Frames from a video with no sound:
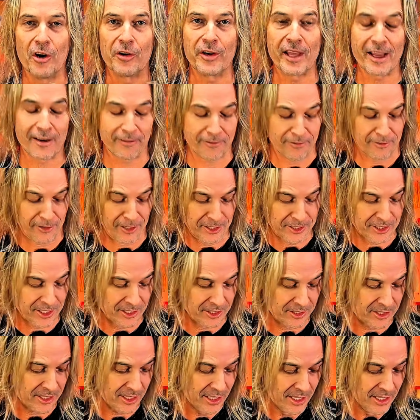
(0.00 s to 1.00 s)
Now, for
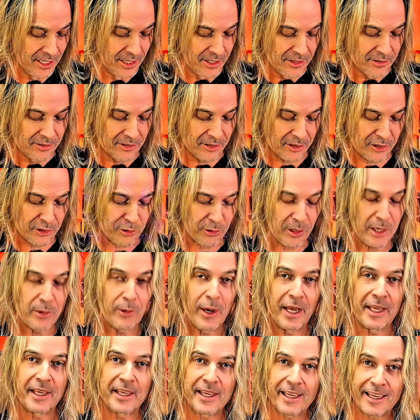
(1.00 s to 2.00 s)
instance, the
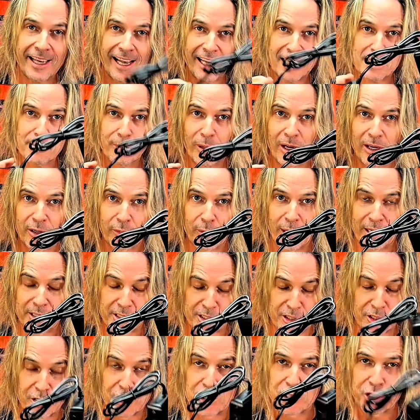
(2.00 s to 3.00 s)
three-way kick-ass plug
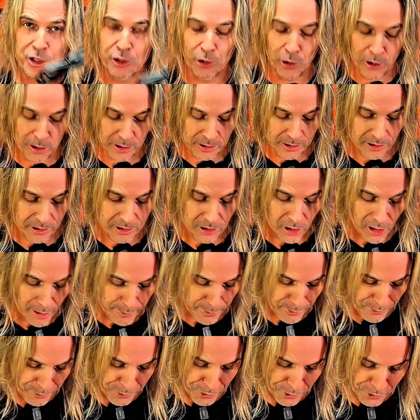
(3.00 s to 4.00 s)
runs the short type
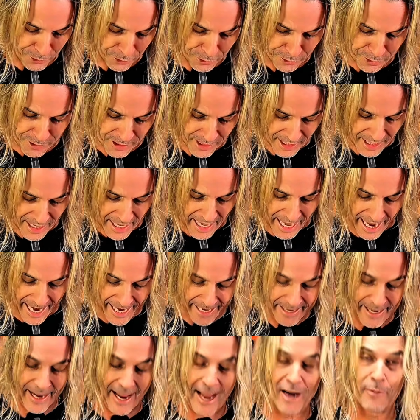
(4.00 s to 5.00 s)
of fuse,
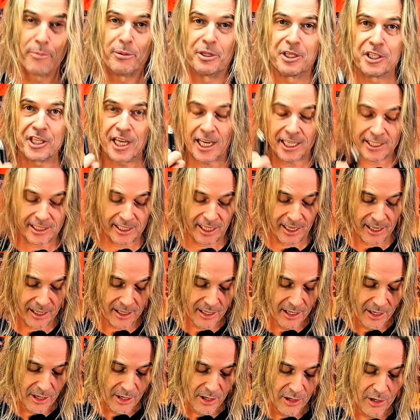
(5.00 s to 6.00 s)
and our projector
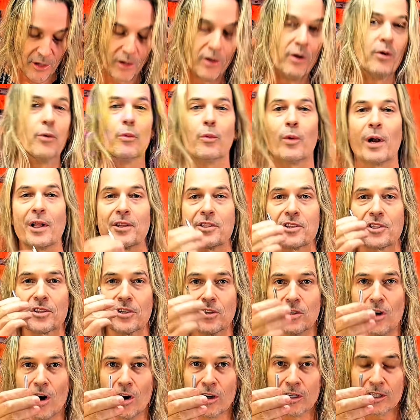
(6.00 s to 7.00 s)
runs the
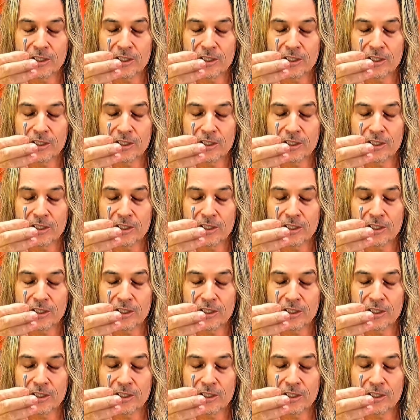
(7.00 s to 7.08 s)
longer